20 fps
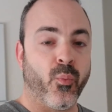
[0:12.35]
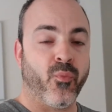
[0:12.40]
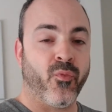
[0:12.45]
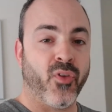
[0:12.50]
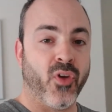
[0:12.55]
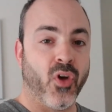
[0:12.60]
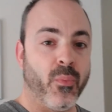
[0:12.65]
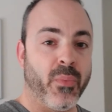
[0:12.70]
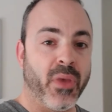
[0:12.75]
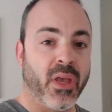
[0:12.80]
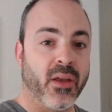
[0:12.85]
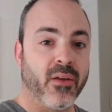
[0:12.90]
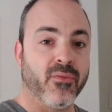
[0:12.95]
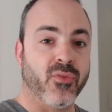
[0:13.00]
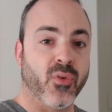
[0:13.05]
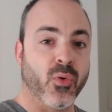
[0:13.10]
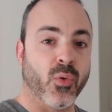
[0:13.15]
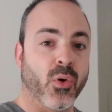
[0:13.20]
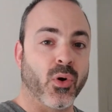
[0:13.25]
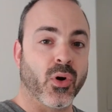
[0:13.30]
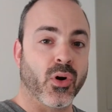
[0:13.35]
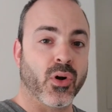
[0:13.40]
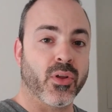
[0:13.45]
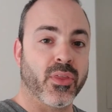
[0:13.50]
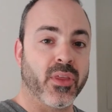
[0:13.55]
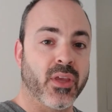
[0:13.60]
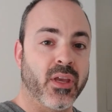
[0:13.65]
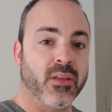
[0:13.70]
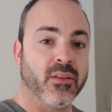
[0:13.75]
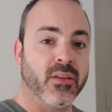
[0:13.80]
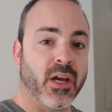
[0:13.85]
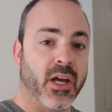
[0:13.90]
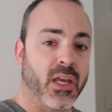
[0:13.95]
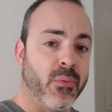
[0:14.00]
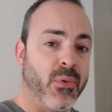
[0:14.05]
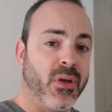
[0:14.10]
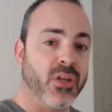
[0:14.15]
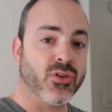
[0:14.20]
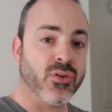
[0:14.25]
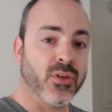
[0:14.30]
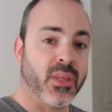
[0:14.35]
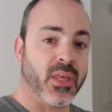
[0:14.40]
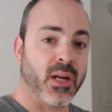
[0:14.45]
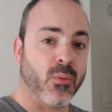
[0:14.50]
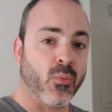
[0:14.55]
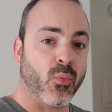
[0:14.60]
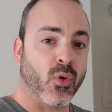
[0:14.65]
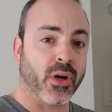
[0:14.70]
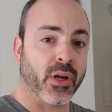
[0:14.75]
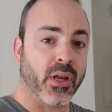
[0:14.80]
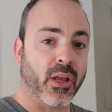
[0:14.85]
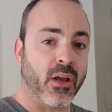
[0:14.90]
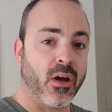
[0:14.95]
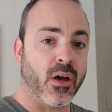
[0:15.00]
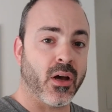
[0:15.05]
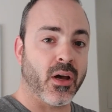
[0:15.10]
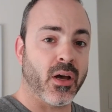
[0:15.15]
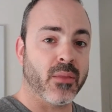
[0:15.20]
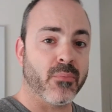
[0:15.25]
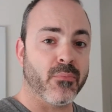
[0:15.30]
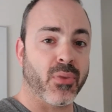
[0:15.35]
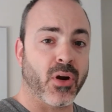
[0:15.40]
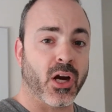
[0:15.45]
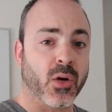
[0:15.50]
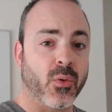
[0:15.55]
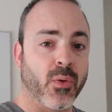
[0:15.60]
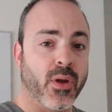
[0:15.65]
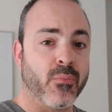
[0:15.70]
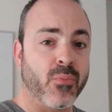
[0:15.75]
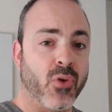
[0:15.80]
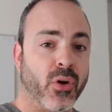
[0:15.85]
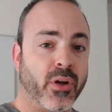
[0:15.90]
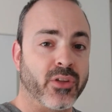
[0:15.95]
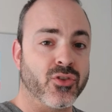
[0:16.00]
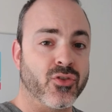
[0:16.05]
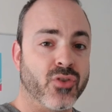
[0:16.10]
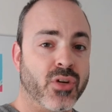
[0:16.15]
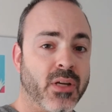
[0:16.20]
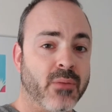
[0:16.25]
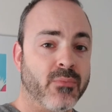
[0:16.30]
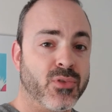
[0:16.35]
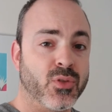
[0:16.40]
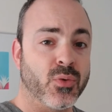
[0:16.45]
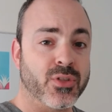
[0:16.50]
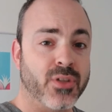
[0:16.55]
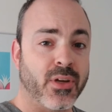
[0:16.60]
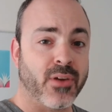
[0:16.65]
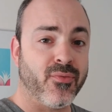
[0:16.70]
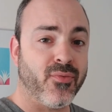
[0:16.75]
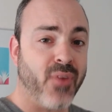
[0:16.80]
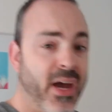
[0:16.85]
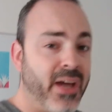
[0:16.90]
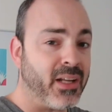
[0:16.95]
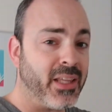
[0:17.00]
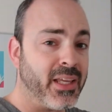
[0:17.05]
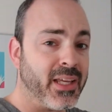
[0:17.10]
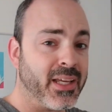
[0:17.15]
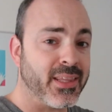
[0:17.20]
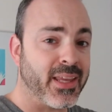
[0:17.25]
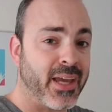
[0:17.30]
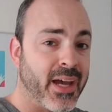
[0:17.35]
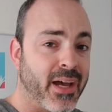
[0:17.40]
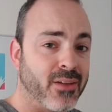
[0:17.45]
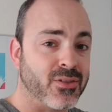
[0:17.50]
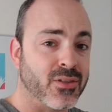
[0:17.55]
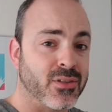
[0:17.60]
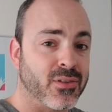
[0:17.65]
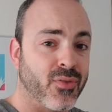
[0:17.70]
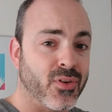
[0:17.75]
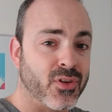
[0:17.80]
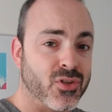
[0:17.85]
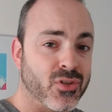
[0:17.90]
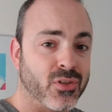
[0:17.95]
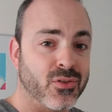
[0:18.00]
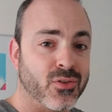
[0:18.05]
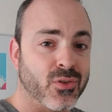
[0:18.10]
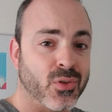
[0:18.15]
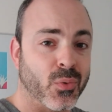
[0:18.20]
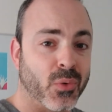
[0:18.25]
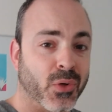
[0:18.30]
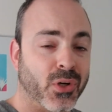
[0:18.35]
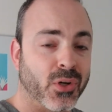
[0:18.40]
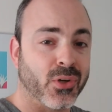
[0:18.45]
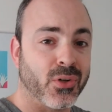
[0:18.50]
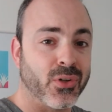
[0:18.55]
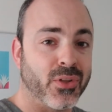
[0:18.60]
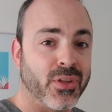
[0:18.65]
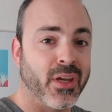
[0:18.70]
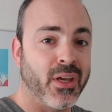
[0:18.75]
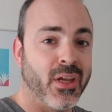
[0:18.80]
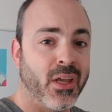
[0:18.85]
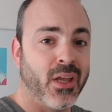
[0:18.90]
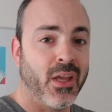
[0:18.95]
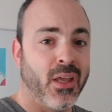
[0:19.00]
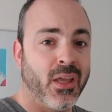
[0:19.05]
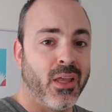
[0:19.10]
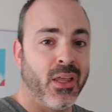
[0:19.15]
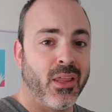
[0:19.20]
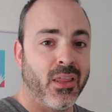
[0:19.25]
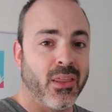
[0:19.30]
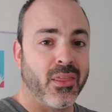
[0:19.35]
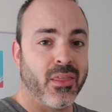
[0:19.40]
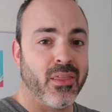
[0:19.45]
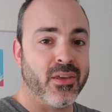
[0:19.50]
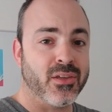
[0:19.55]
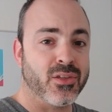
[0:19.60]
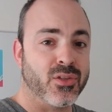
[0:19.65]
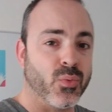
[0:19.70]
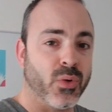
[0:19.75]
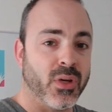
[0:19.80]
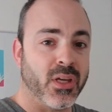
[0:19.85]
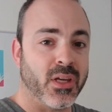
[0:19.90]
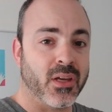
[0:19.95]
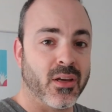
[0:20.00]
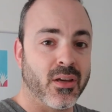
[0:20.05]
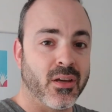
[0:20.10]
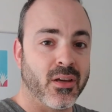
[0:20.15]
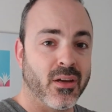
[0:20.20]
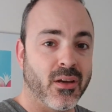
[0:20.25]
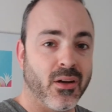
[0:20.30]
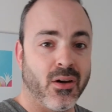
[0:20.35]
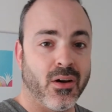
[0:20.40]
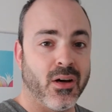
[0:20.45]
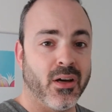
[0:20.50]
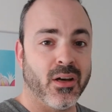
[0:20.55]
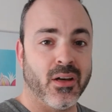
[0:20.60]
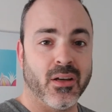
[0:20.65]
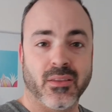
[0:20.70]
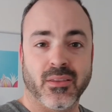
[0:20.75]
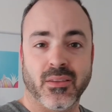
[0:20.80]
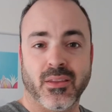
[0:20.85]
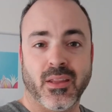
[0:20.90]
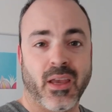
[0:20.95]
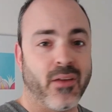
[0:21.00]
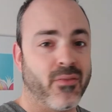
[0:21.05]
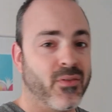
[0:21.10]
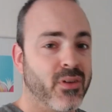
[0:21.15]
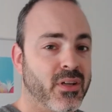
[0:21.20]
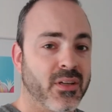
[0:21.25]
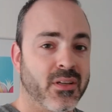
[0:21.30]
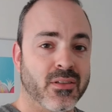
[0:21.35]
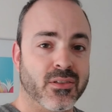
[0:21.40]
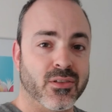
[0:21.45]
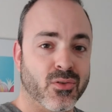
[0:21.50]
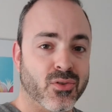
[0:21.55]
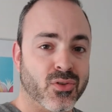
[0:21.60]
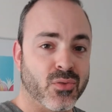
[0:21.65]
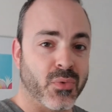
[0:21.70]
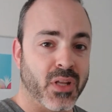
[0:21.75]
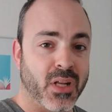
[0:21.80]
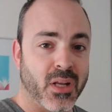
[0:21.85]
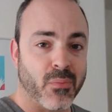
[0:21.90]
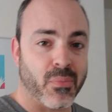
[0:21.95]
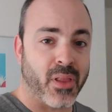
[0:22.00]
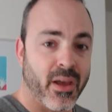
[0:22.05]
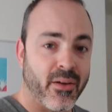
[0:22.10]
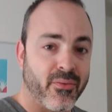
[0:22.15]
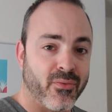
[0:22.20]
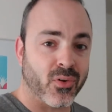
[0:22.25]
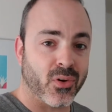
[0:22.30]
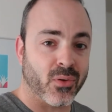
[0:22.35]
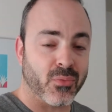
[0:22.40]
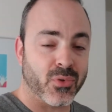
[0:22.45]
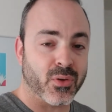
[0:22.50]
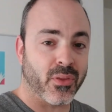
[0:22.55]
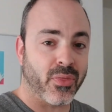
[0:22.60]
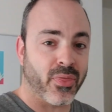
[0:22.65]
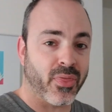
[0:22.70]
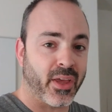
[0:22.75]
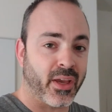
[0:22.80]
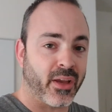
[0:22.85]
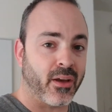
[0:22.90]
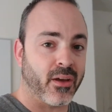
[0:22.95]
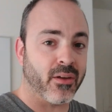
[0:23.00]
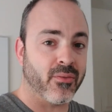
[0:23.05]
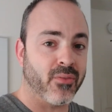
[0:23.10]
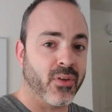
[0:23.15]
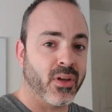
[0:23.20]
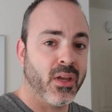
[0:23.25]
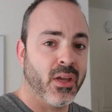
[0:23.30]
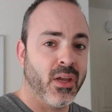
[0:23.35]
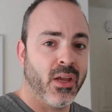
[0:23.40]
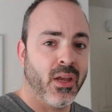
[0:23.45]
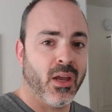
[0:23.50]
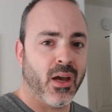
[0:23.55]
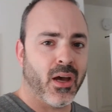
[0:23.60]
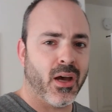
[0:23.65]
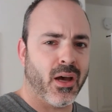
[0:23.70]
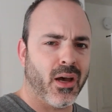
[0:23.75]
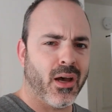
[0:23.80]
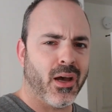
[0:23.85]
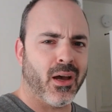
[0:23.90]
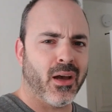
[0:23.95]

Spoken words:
filming for the documentary that I'm working on, Parkway of Broken Dreams, which I finally announced officially to the world this week on every social media platform you could think of.